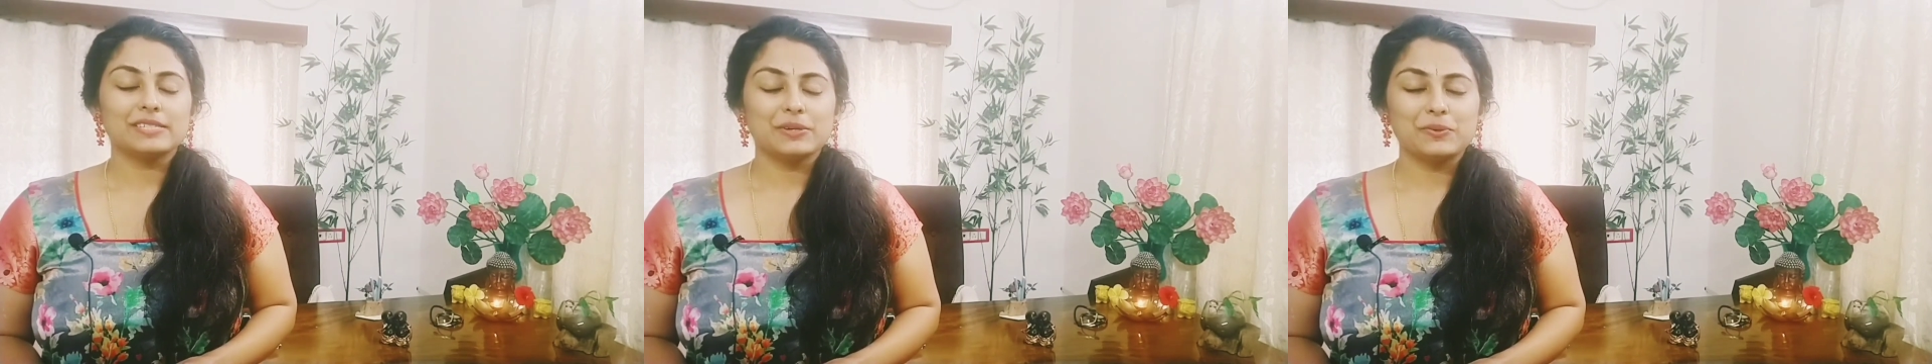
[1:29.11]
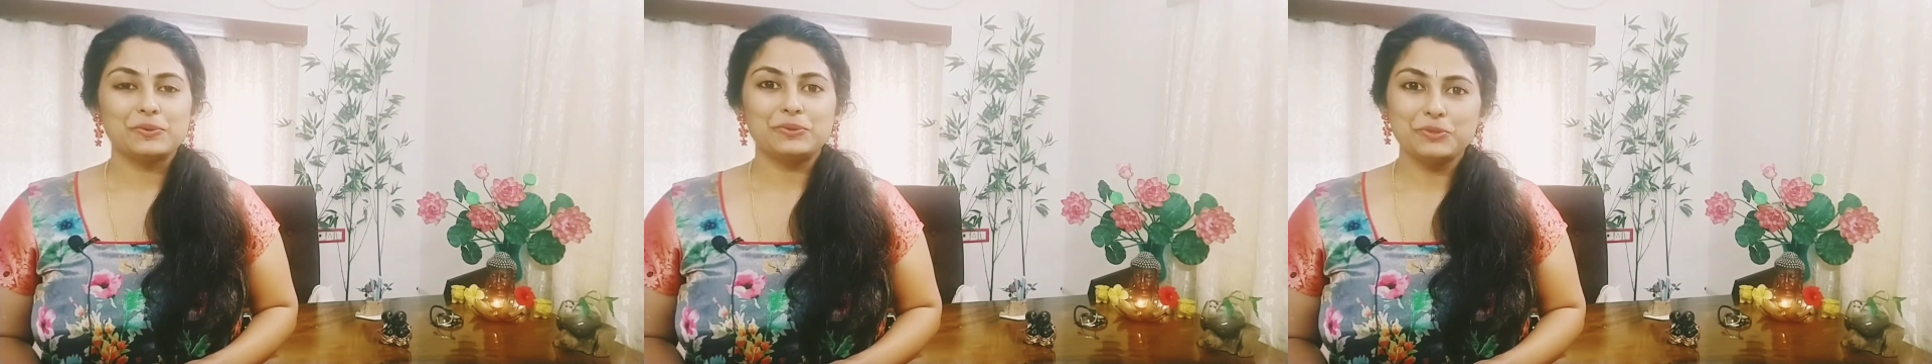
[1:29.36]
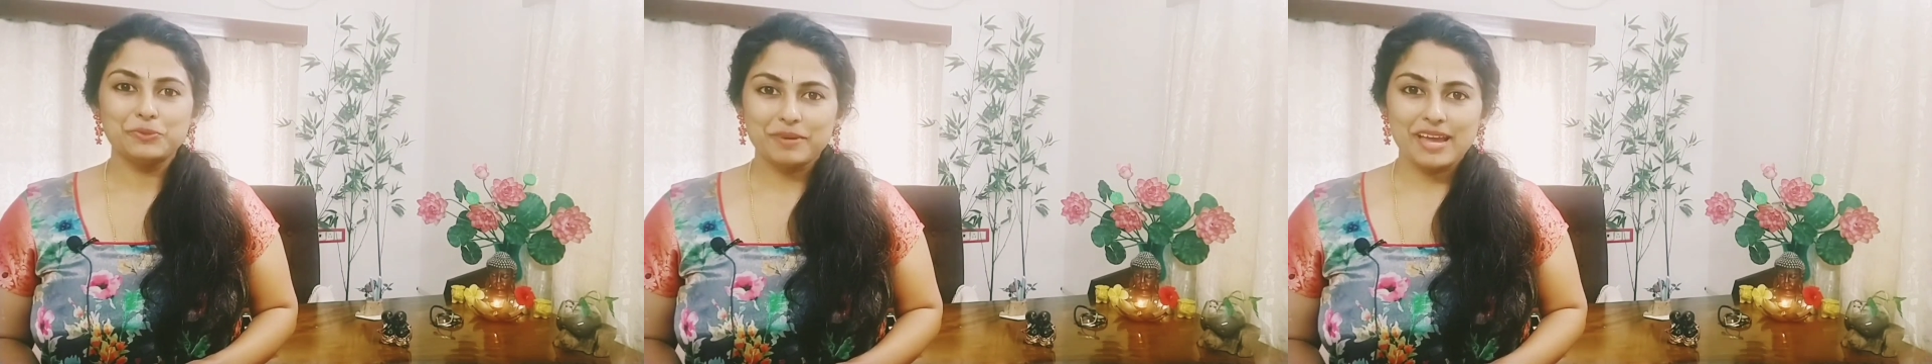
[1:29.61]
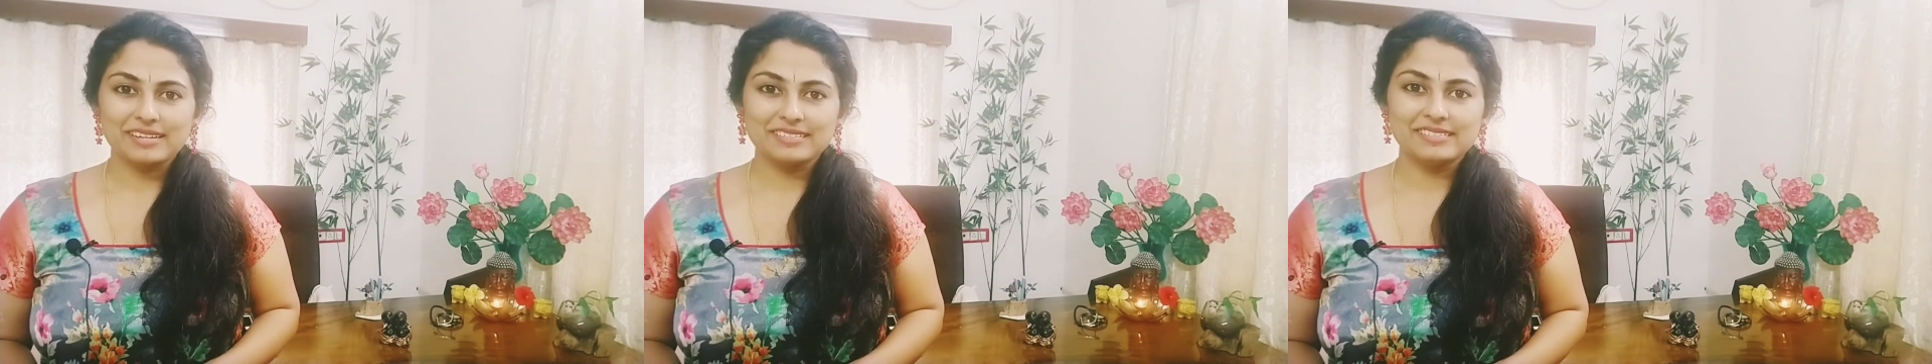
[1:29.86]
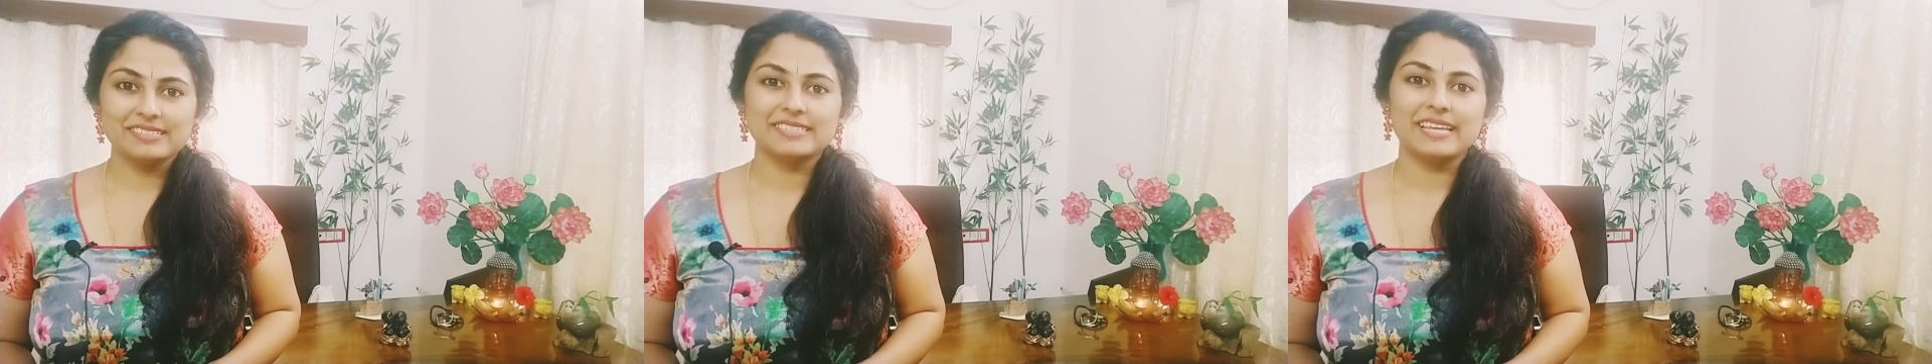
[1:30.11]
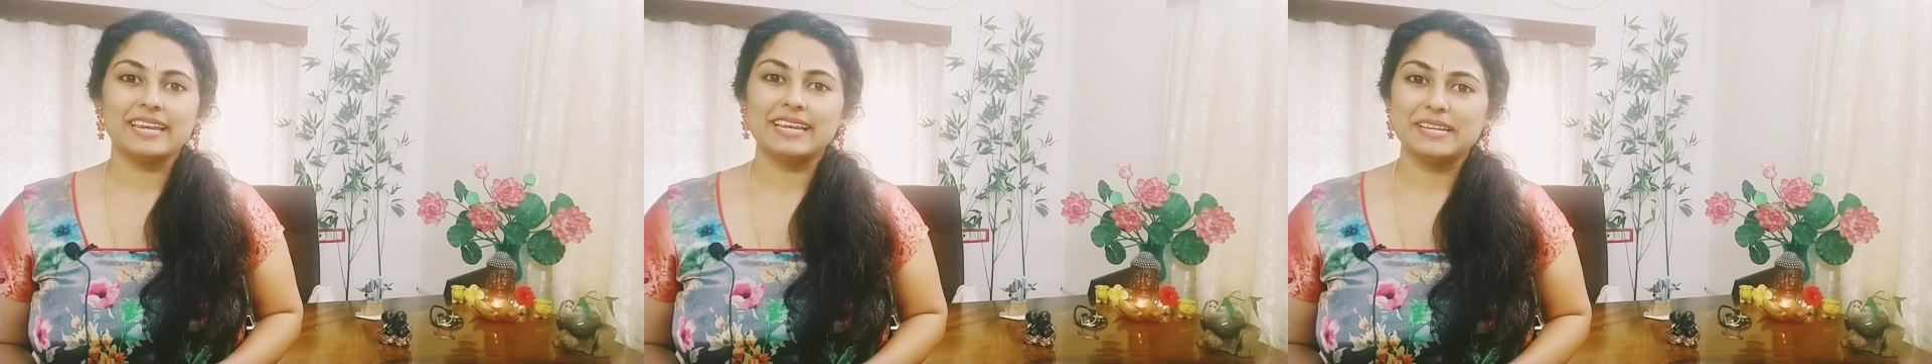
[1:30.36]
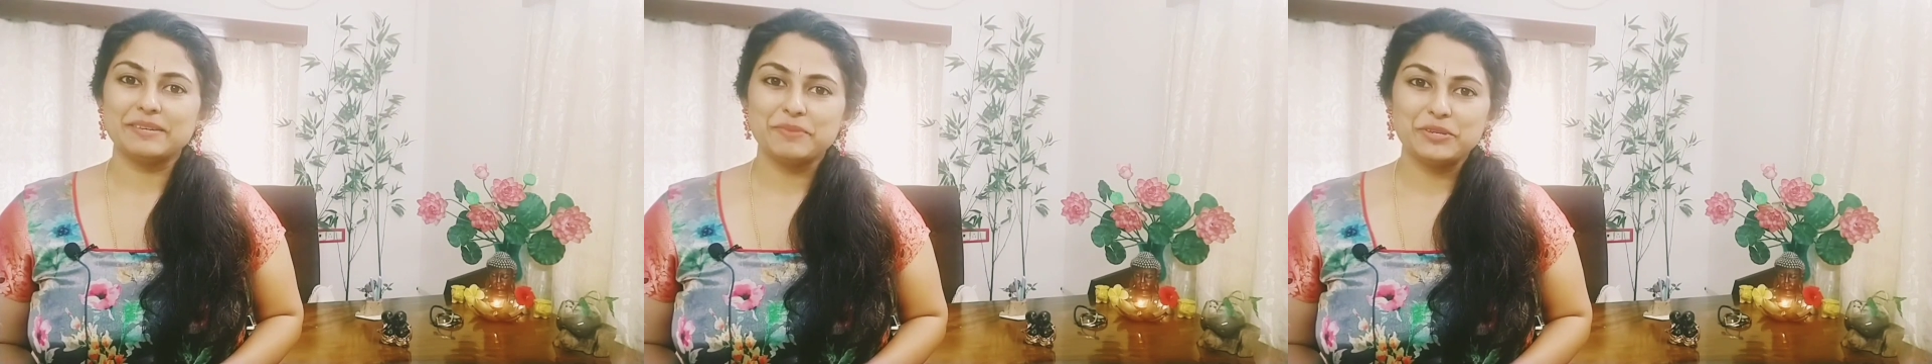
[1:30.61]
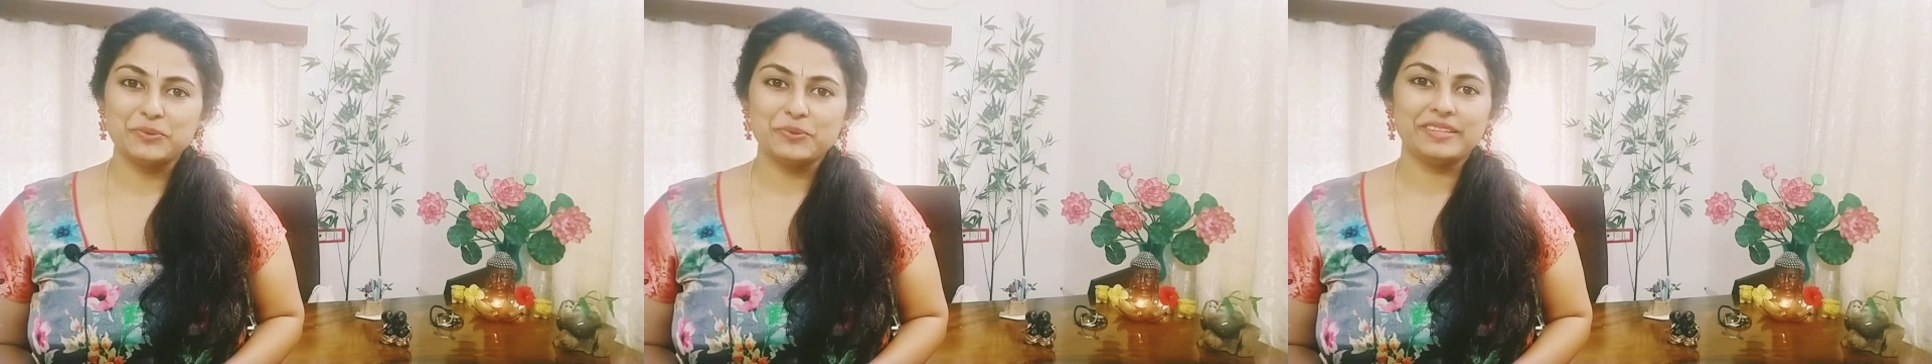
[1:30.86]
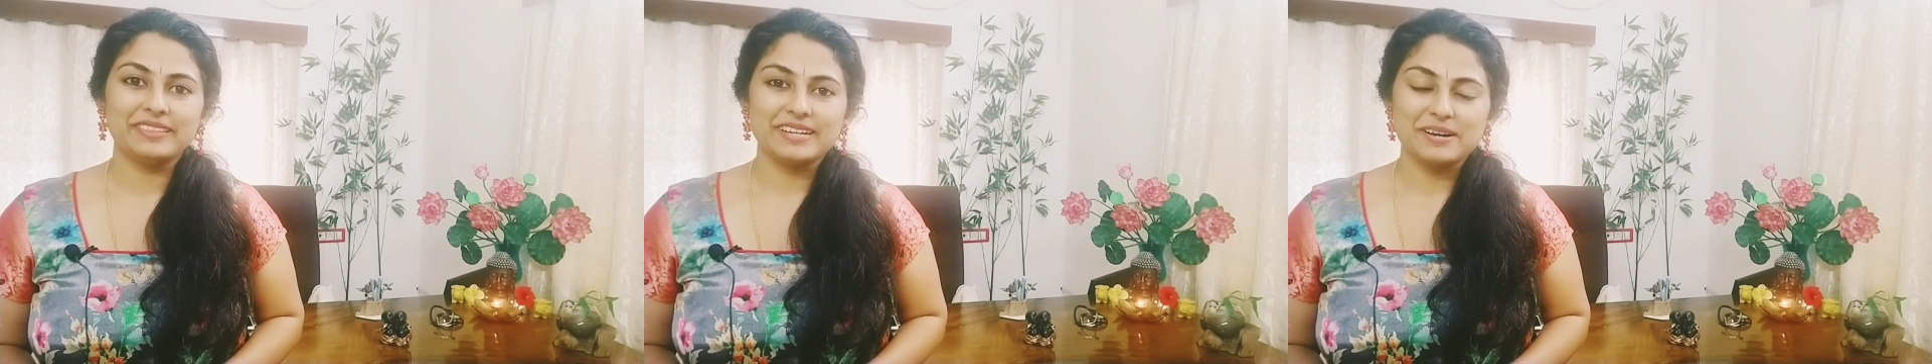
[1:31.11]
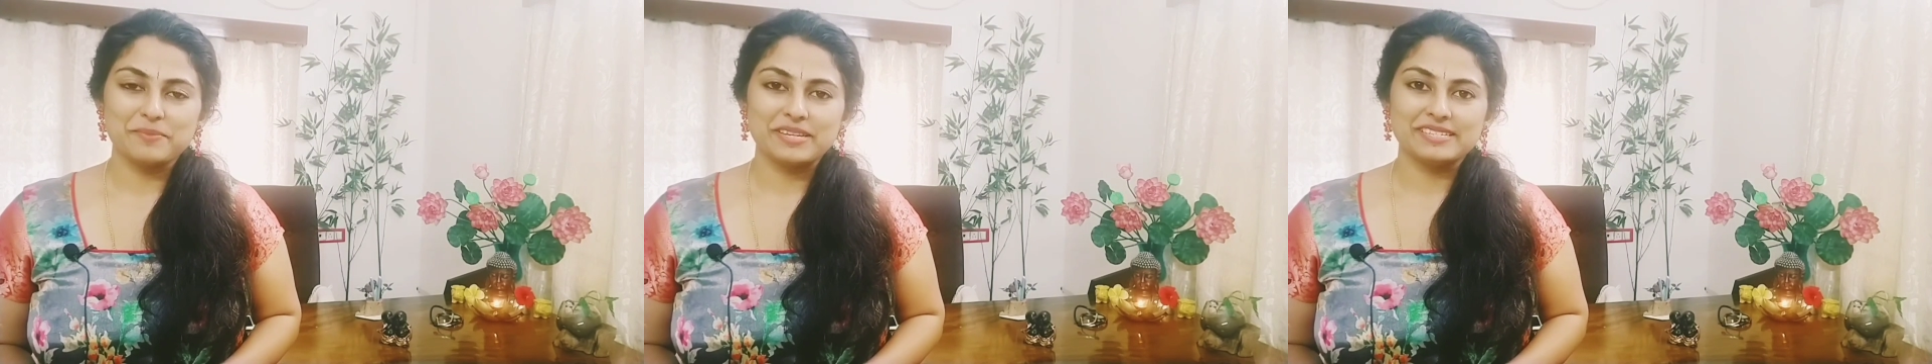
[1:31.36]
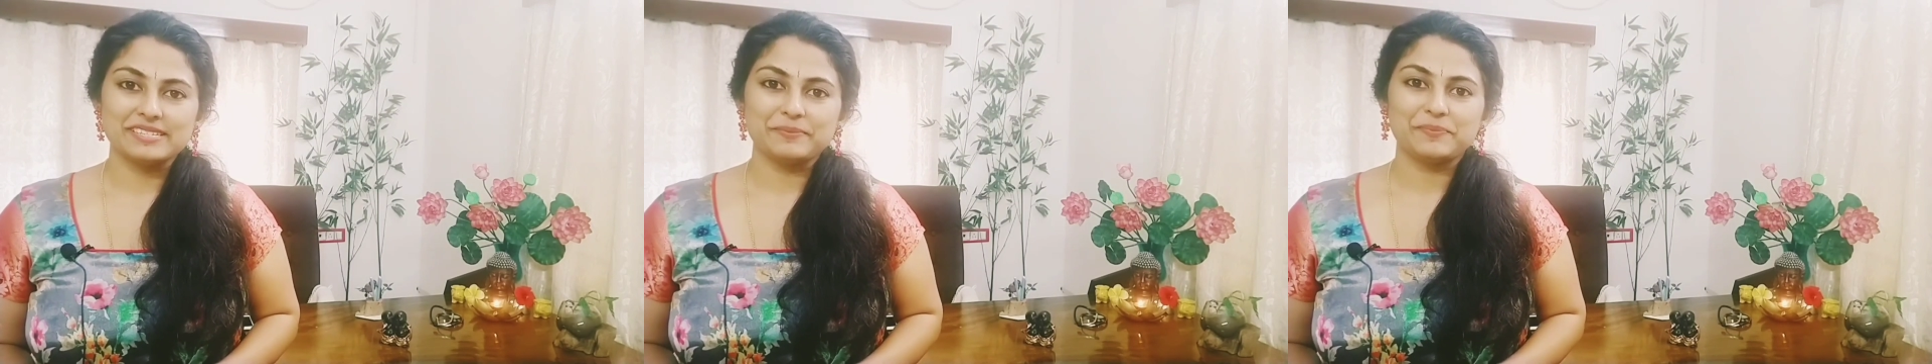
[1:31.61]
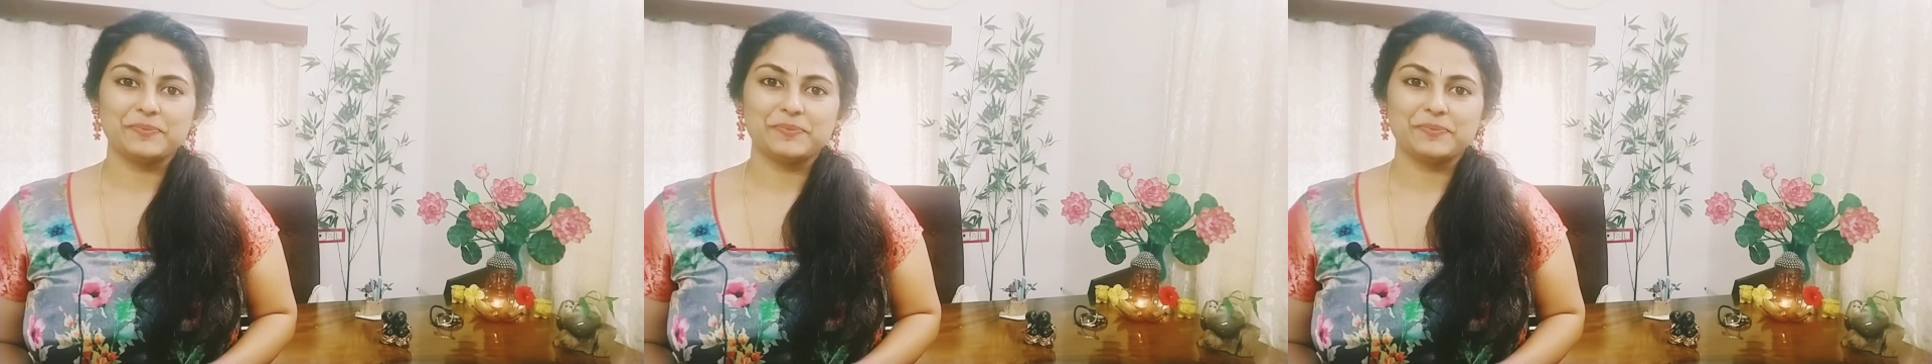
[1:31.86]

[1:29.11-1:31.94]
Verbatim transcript: So do practice and let me know in the comment.